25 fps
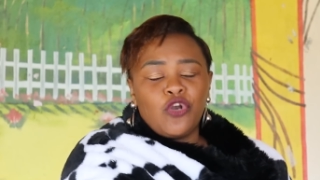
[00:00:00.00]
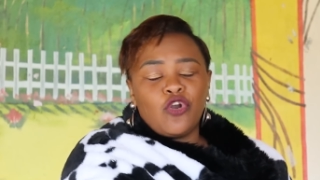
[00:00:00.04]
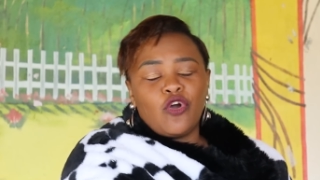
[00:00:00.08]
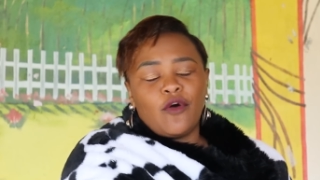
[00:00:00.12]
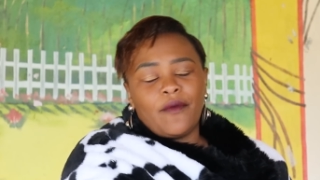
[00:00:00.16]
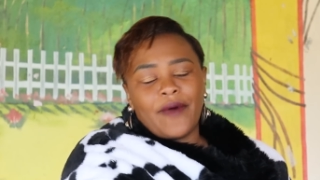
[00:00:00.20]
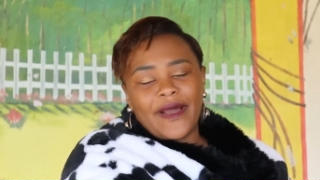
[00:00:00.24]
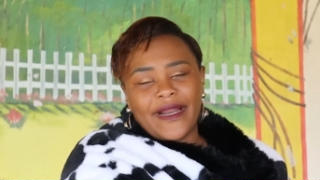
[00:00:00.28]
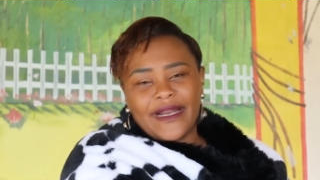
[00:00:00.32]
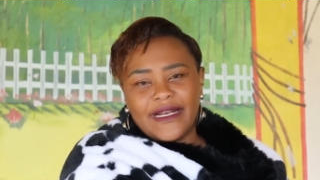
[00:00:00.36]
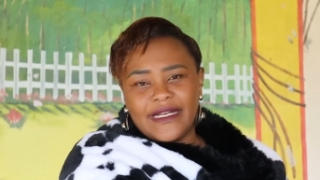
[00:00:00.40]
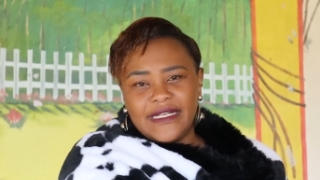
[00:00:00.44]

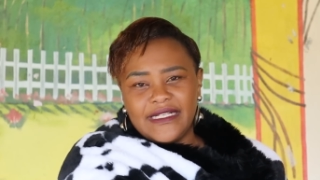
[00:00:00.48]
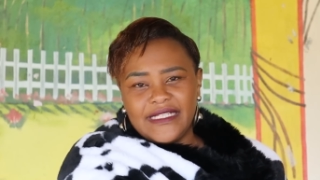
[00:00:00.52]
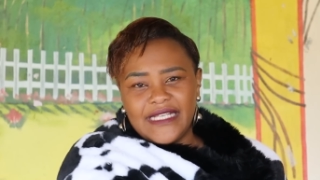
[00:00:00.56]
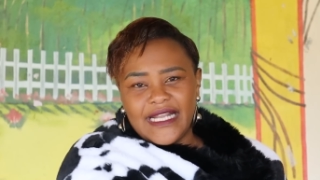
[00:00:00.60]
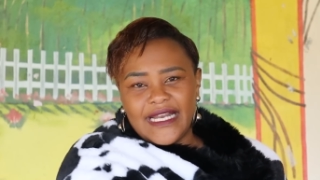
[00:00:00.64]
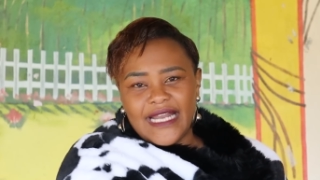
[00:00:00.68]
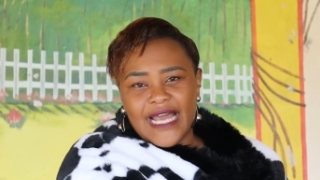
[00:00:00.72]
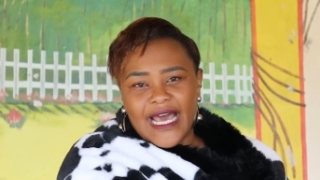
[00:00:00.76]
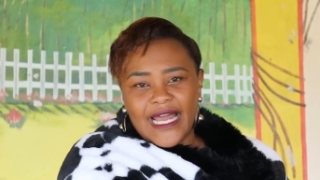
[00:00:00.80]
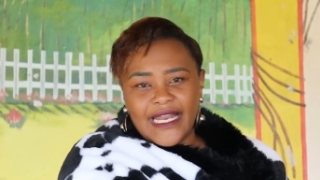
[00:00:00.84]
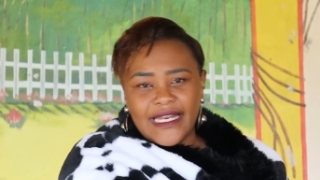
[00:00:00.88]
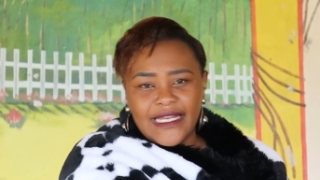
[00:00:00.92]
no
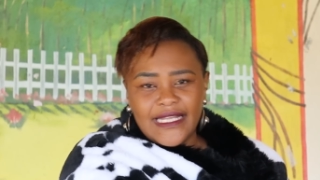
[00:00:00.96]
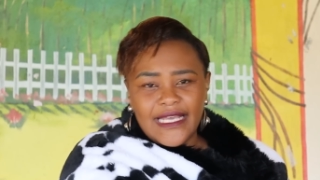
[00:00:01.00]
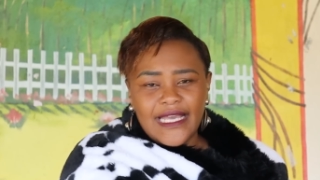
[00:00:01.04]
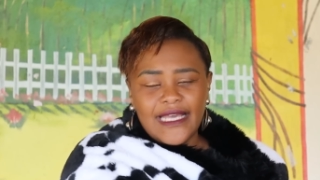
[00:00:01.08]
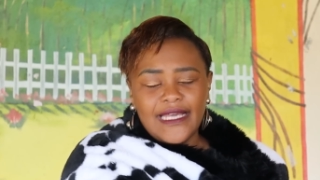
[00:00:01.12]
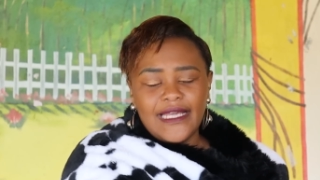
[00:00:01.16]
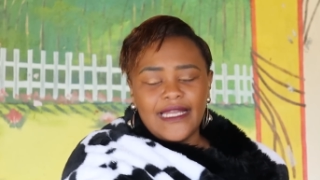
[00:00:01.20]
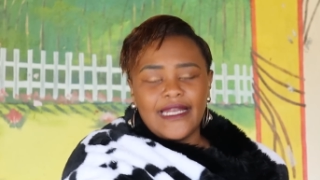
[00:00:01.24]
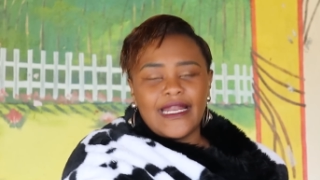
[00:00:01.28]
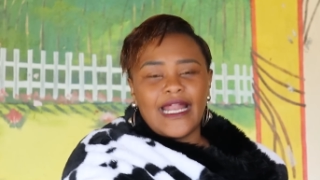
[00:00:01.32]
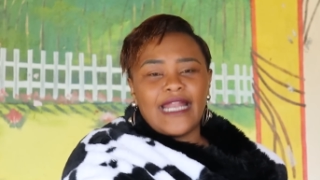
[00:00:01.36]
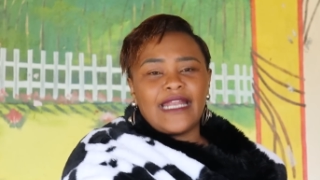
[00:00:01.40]

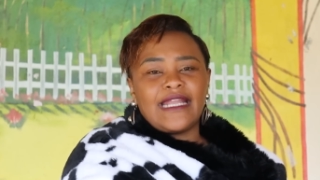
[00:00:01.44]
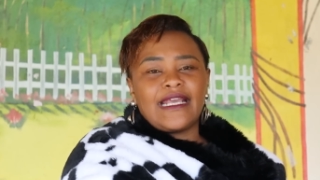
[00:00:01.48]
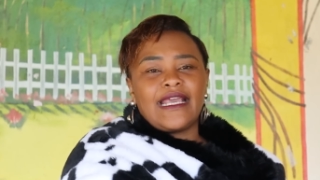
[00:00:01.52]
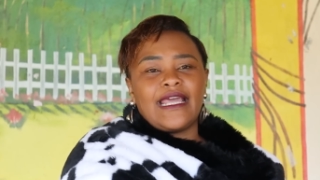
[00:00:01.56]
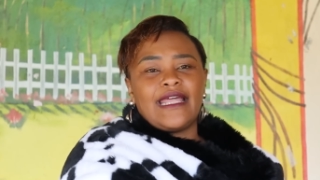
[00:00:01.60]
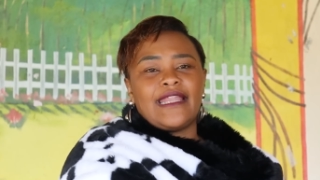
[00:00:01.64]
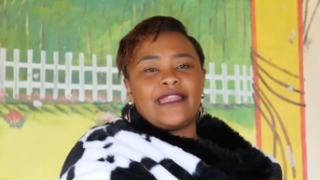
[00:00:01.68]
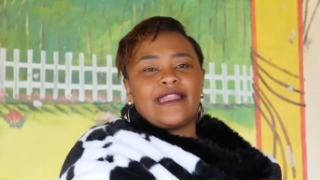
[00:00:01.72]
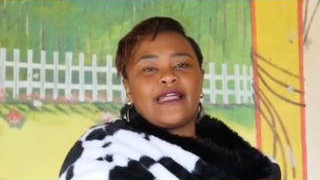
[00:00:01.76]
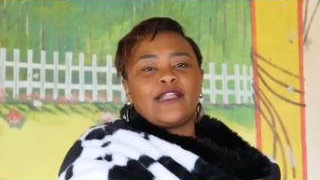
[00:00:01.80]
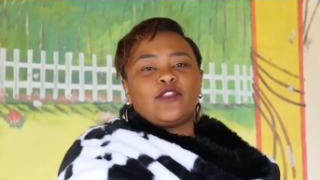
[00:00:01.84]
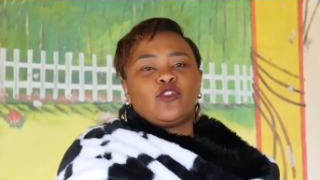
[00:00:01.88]
Aranidianani,
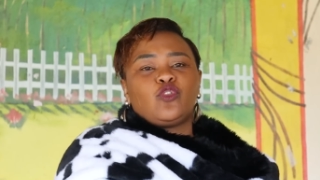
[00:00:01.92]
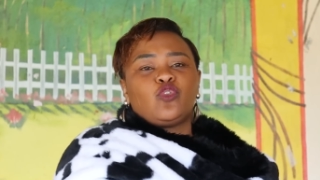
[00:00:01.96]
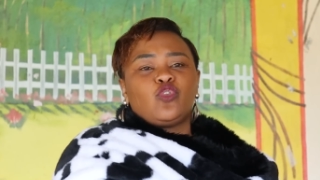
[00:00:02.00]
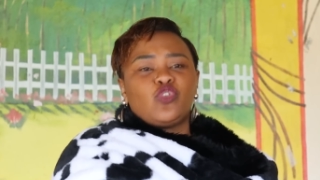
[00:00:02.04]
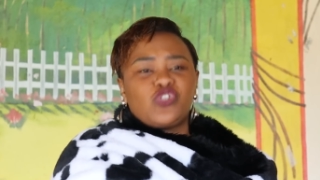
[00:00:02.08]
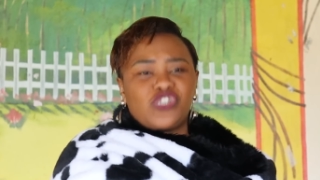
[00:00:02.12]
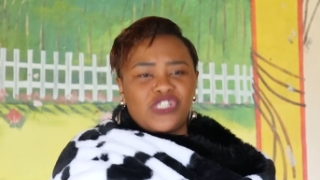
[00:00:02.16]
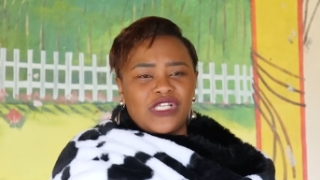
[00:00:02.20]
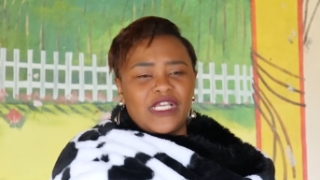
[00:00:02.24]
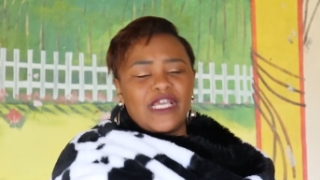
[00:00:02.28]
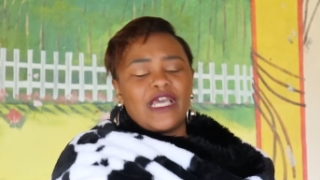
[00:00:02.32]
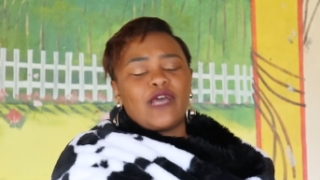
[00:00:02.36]
Nanigeda,
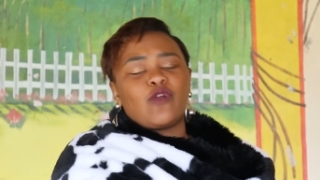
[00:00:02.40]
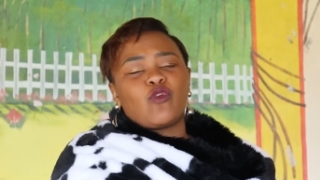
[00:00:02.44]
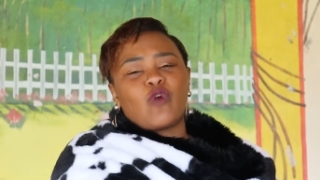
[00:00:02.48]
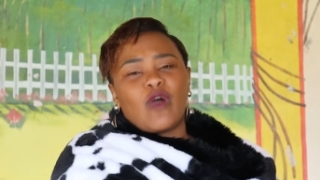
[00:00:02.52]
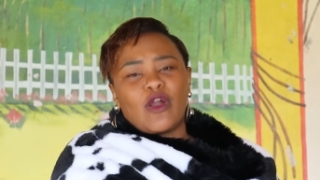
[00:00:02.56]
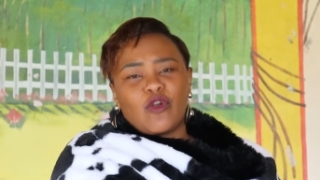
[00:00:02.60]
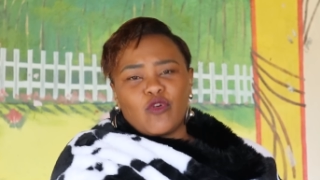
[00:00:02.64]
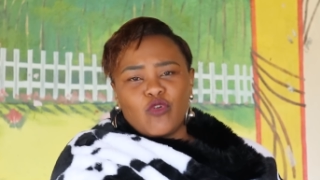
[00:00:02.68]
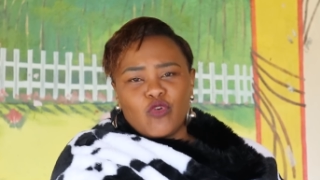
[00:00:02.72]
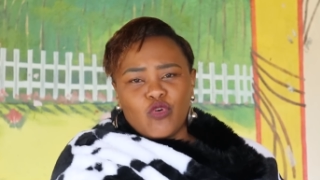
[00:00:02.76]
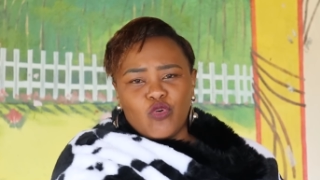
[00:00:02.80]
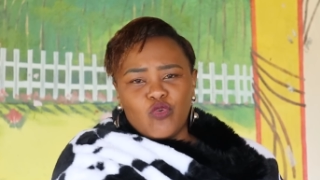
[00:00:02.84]
Toshe,
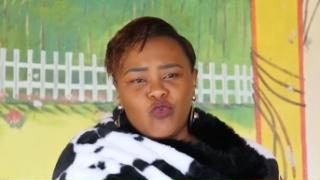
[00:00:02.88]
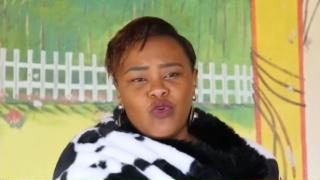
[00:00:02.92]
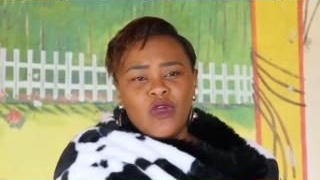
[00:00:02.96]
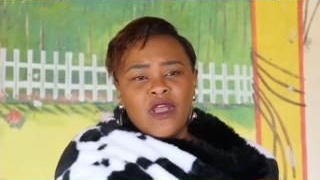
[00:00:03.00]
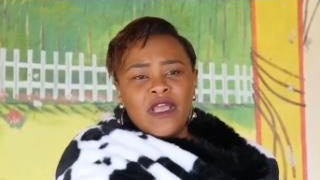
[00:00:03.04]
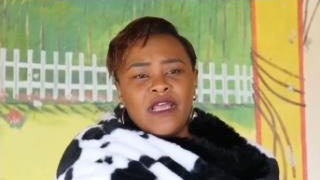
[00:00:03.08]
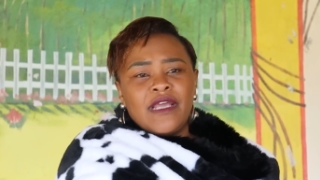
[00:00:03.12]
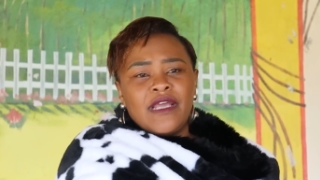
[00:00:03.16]
Wanoro,